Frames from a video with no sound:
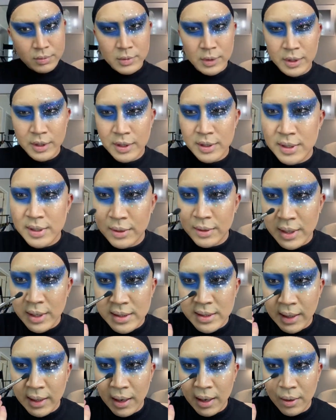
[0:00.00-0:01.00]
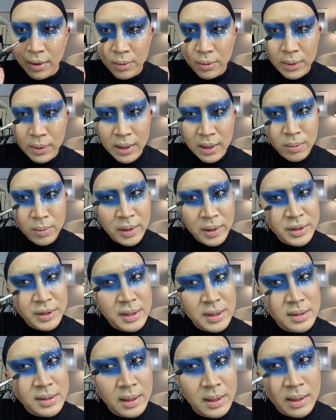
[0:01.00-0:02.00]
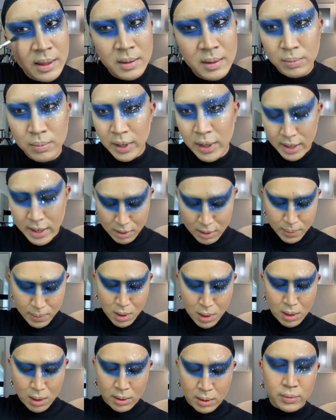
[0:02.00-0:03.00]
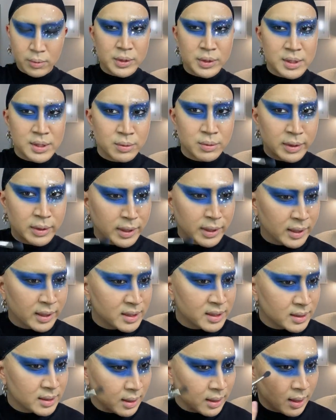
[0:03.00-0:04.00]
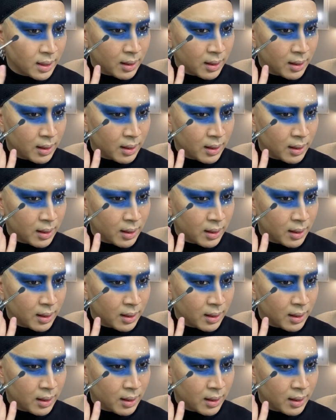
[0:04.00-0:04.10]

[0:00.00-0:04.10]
You can see that's like how much it's breaking apart, which is really nice.